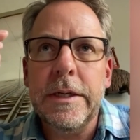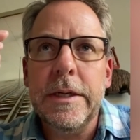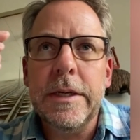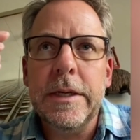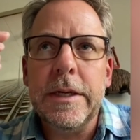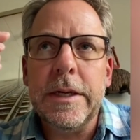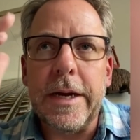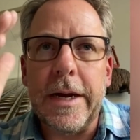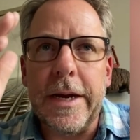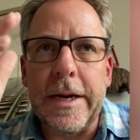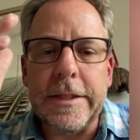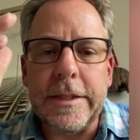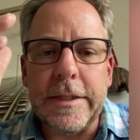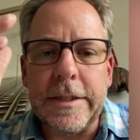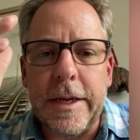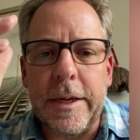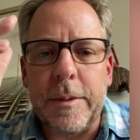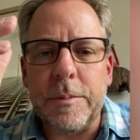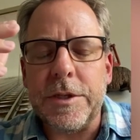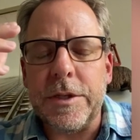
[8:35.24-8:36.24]

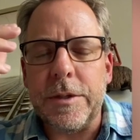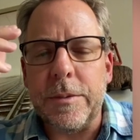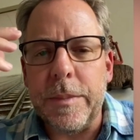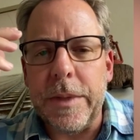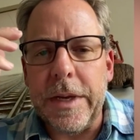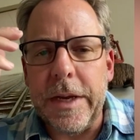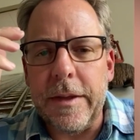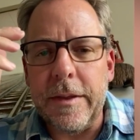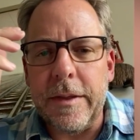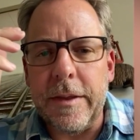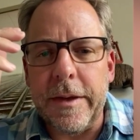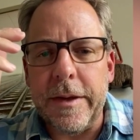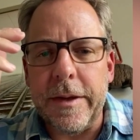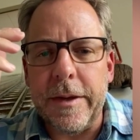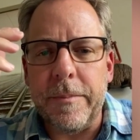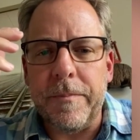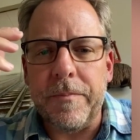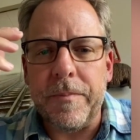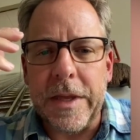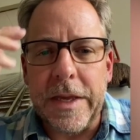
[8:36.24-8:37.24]
concepts and made
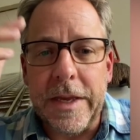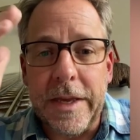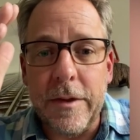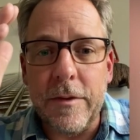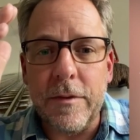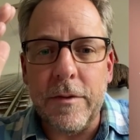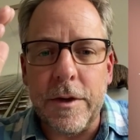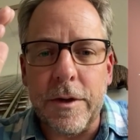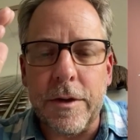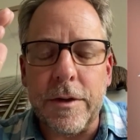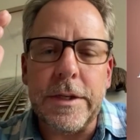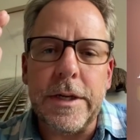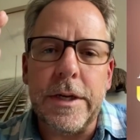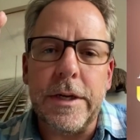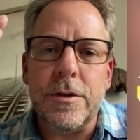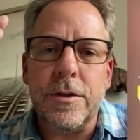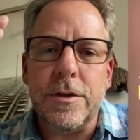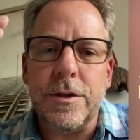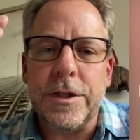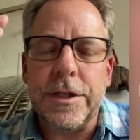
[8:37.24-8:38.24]
them easier to
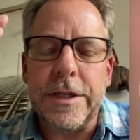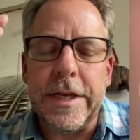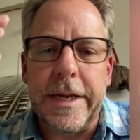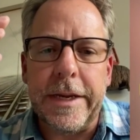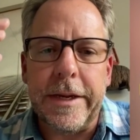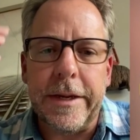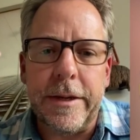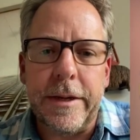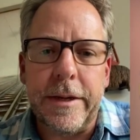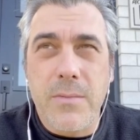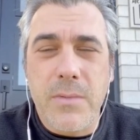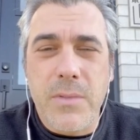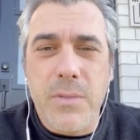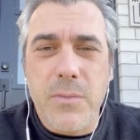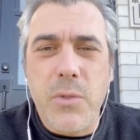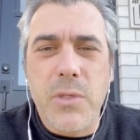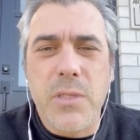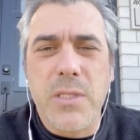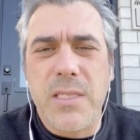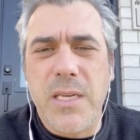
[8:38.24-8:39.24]
understand.
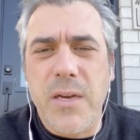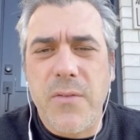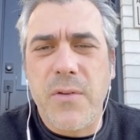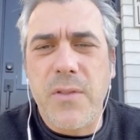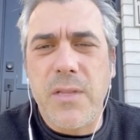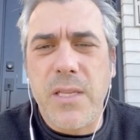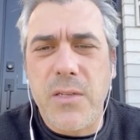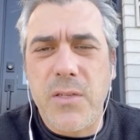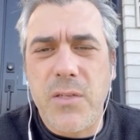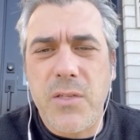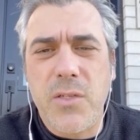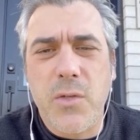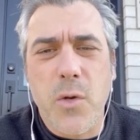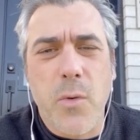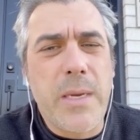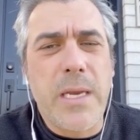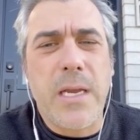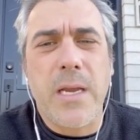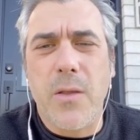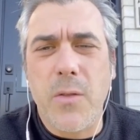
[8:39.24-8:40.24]
What's different than so
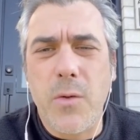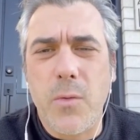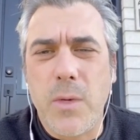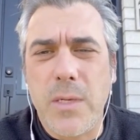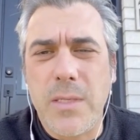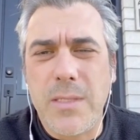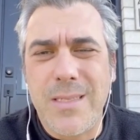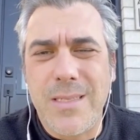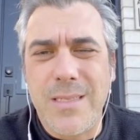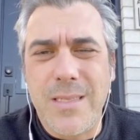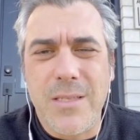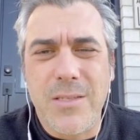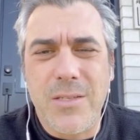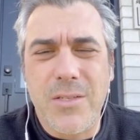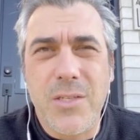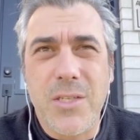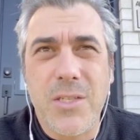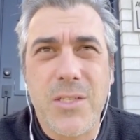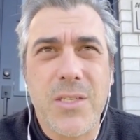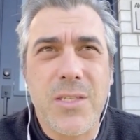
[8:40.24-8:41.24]
many other ones is it
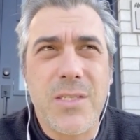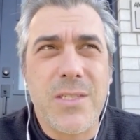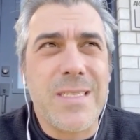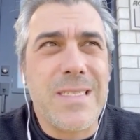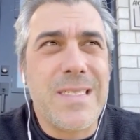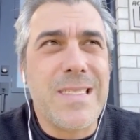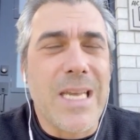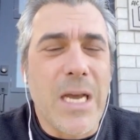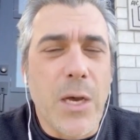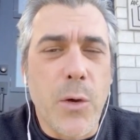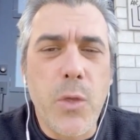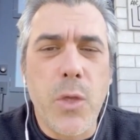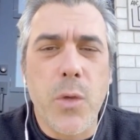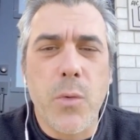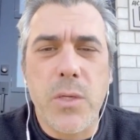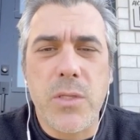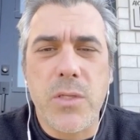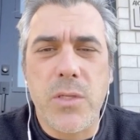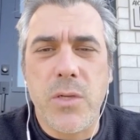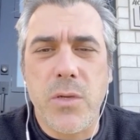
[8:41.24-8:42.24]
just doesn't tell you
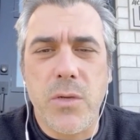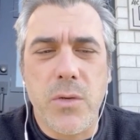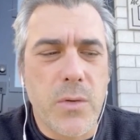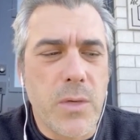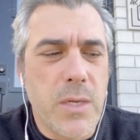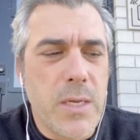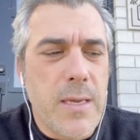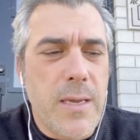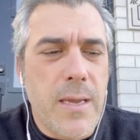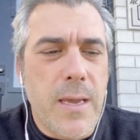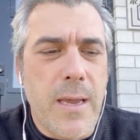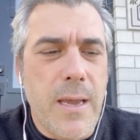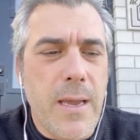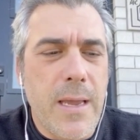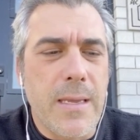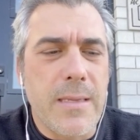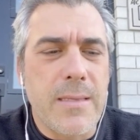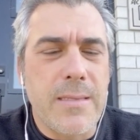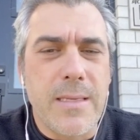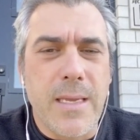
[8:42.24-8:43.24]
what to do.
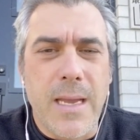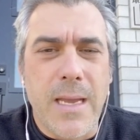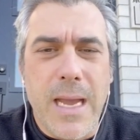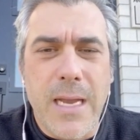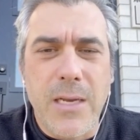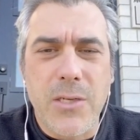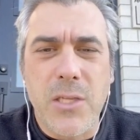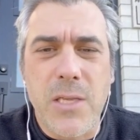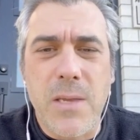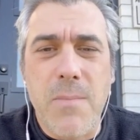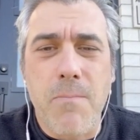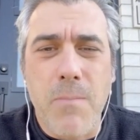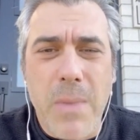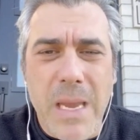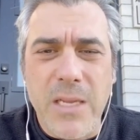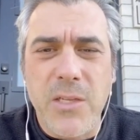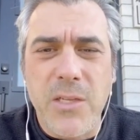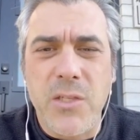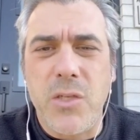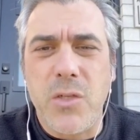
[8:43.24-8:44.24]
It uh, actually
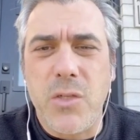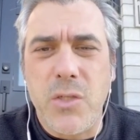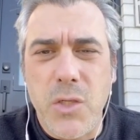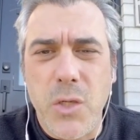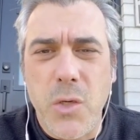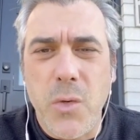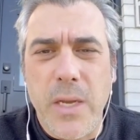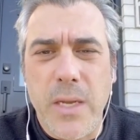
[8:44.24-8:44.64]
makes you do